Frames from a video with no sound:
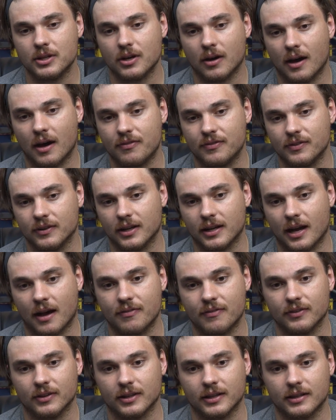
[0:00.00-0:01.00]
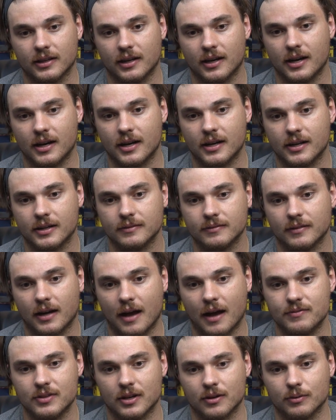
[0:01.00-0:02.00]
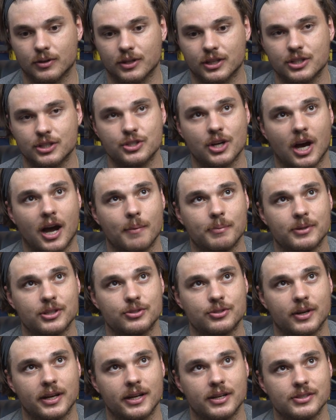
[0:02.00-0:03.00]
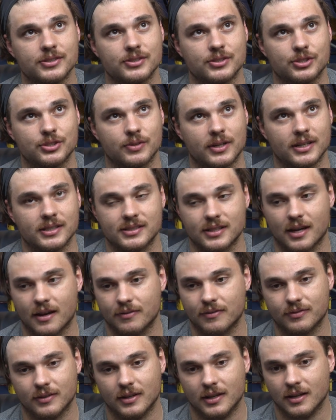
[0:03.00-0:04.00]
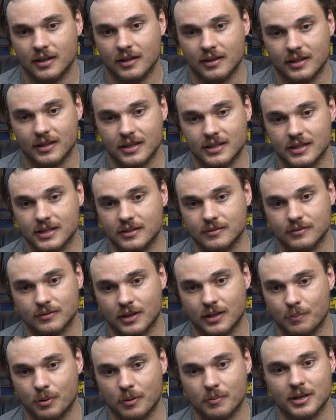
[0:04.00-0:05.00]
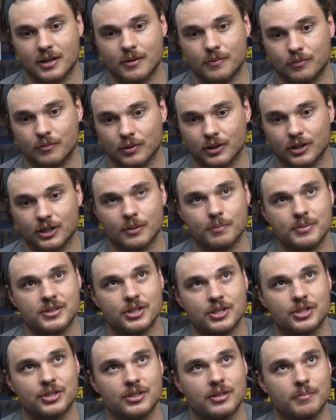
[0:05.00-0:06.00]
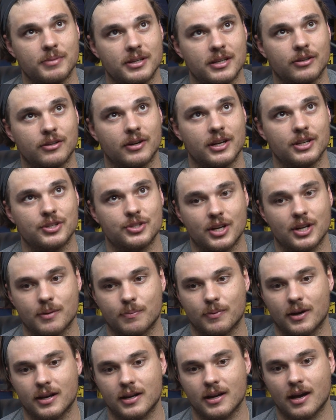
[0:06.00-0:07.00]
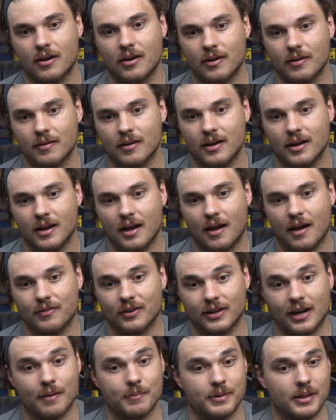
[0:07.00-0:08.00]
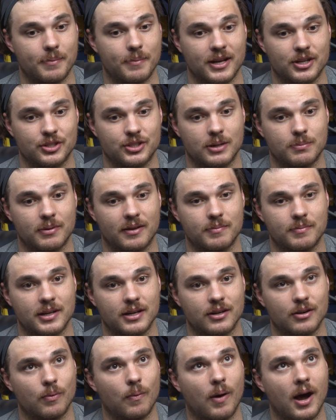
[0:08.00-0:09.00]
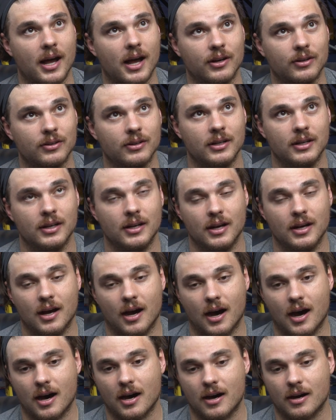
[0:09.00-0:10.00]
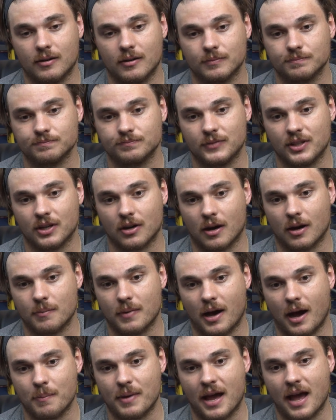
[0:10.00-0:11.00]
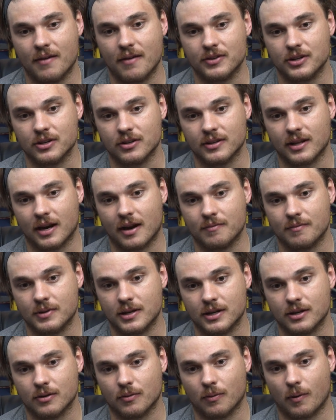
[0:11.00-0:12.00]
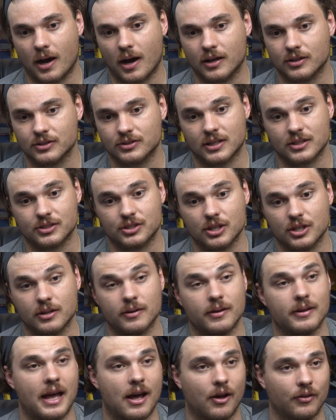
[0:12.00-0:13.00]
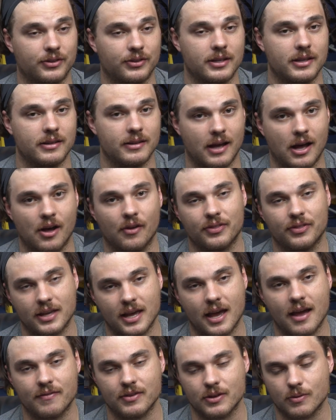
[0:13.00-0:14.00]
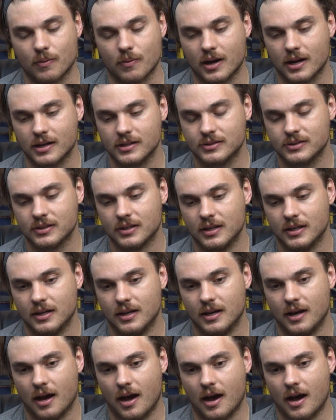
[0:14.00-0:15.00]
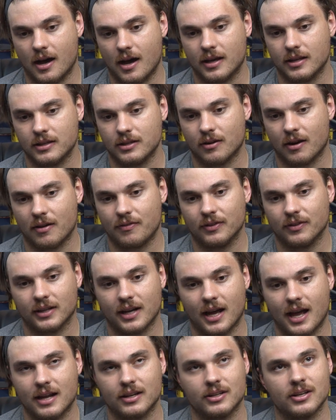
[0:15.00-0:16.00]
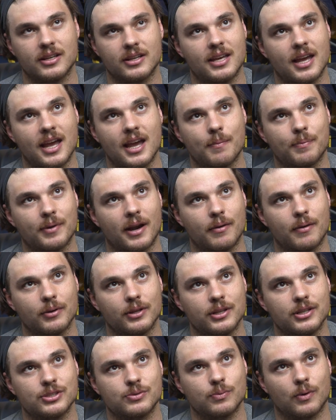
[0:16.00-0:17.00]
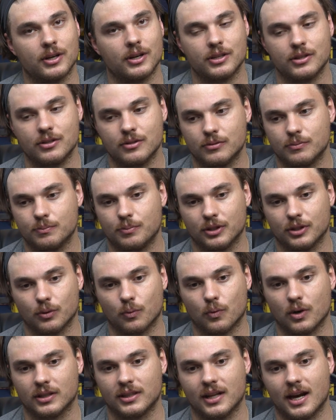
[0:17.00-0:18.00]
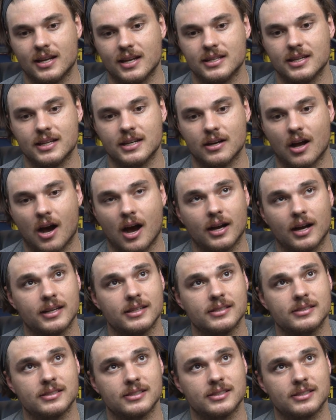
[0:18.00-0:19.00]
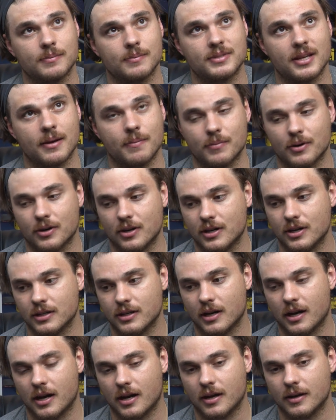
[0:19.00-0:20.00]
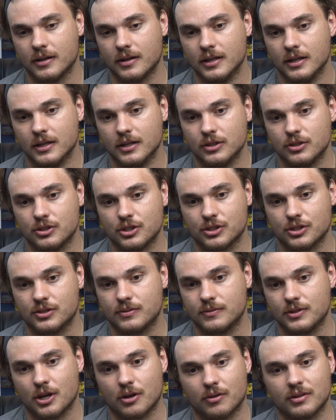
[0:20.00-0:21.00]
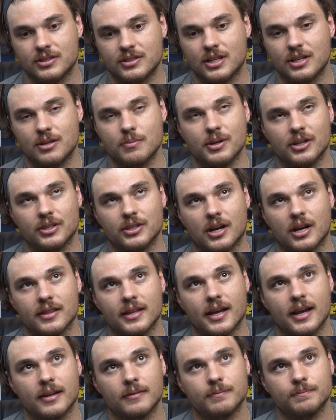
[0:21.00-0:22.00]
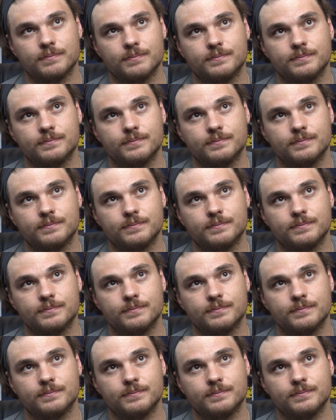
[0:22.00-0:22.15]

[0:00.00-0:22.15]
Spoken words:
You know, I feel like I've done a really good job, and the trainers and strength staff, they put me in a really good position to be in great shape right now. I feel like I'm in the best shape I've been in a while. You know, I'm heavier than I've been in a while, so that's good. Healthy heavy wise. You know, I feel like I had a good camp, but I really just want to put the work that I did in August and September and just, you know, continue building on that.